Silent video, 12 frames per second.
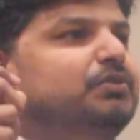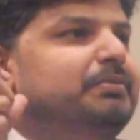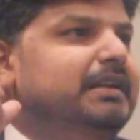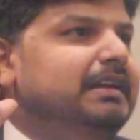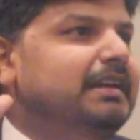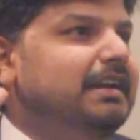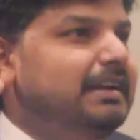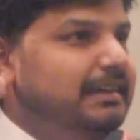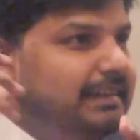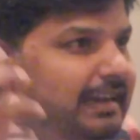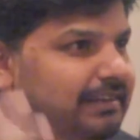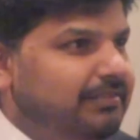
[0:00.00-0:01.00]
to be
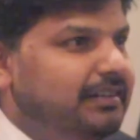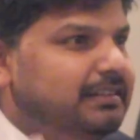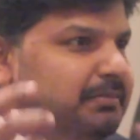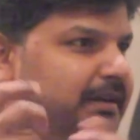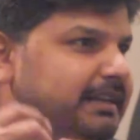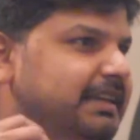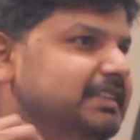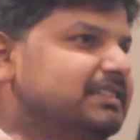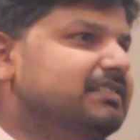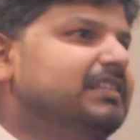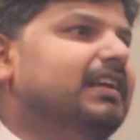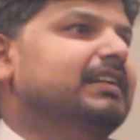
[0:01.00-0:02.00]
deliver the
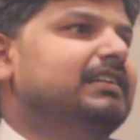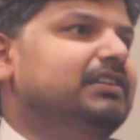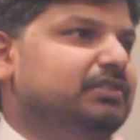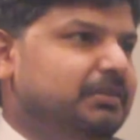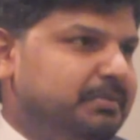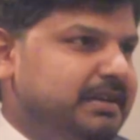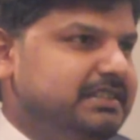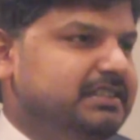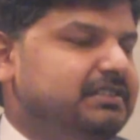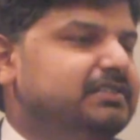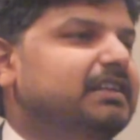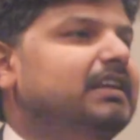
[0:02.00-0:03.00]
medications correctly to the
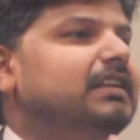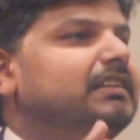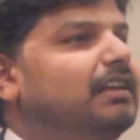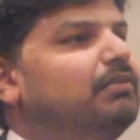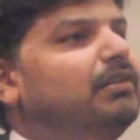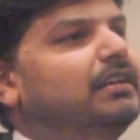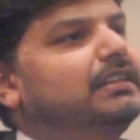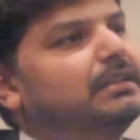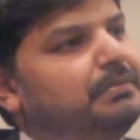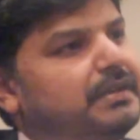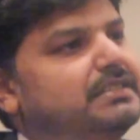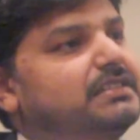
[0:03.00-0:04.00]
patients. Then only
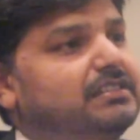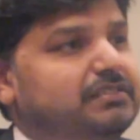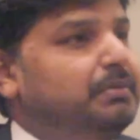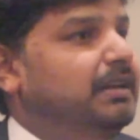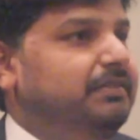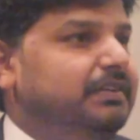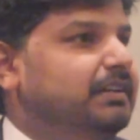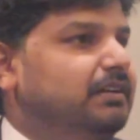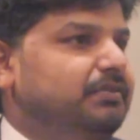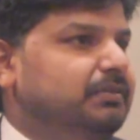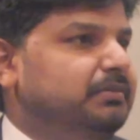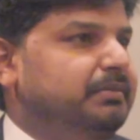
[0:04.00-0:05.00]
the patient is benefited
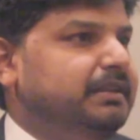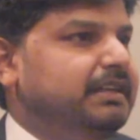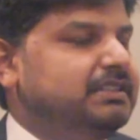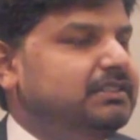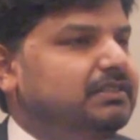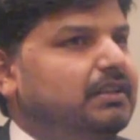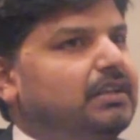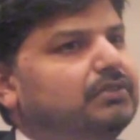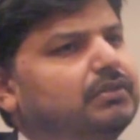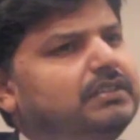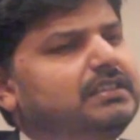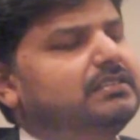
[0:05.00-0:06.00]
from the medication.
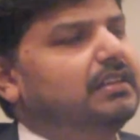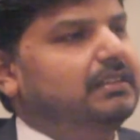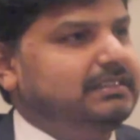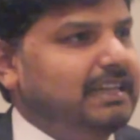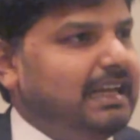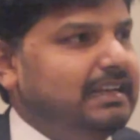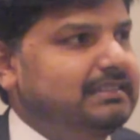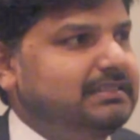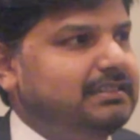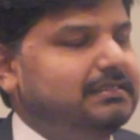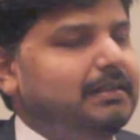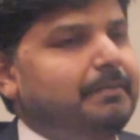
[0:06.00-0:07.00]
So these are the
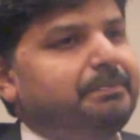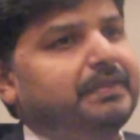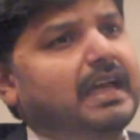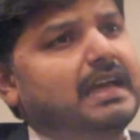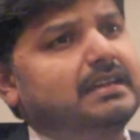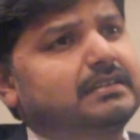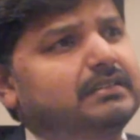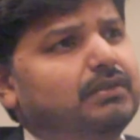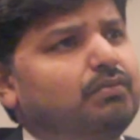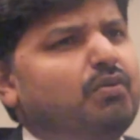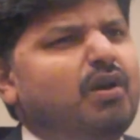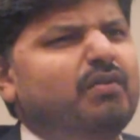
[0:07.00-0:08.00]
challenges, and the
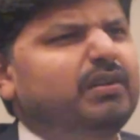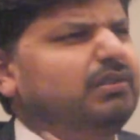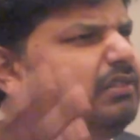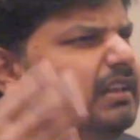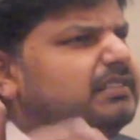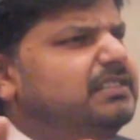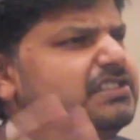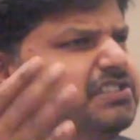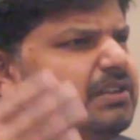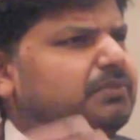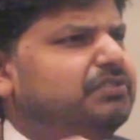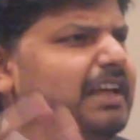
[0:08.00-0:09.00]

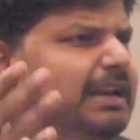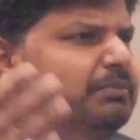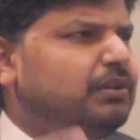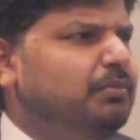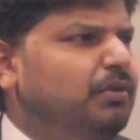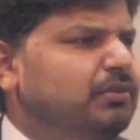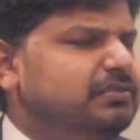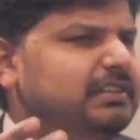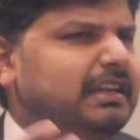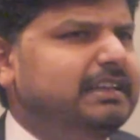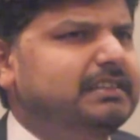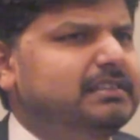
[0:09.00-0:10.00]
overutilization of salbutamol,
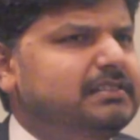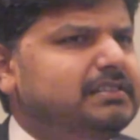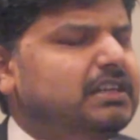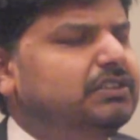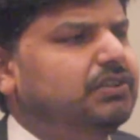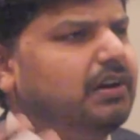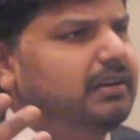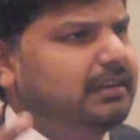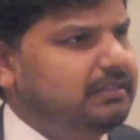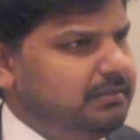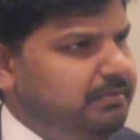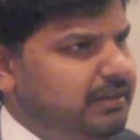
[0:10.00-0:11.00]
like this
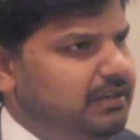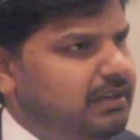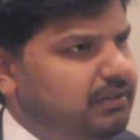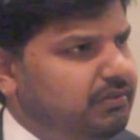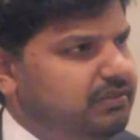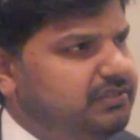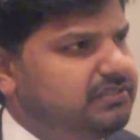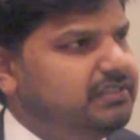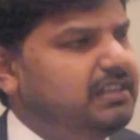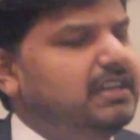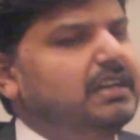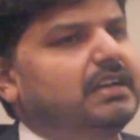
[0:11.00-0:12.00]
short-acting beta agonist,
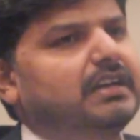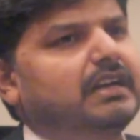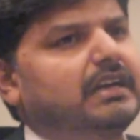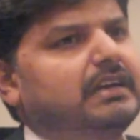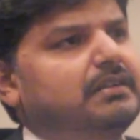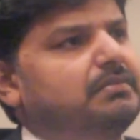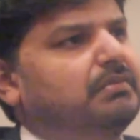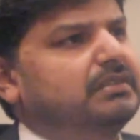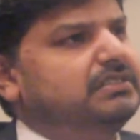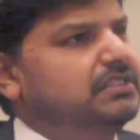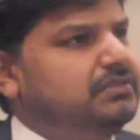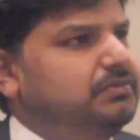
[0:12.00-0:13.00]

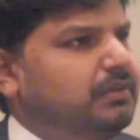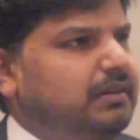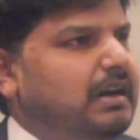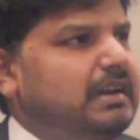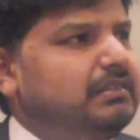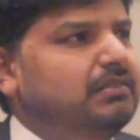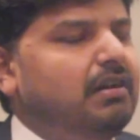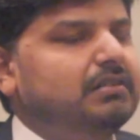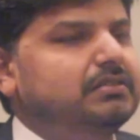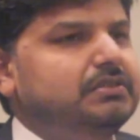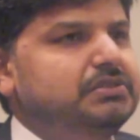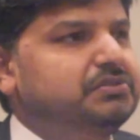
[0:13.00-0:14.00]
are
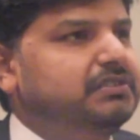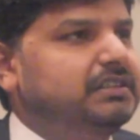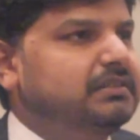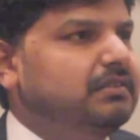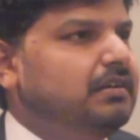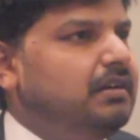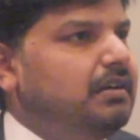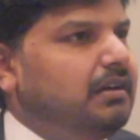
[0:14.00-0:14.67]
not using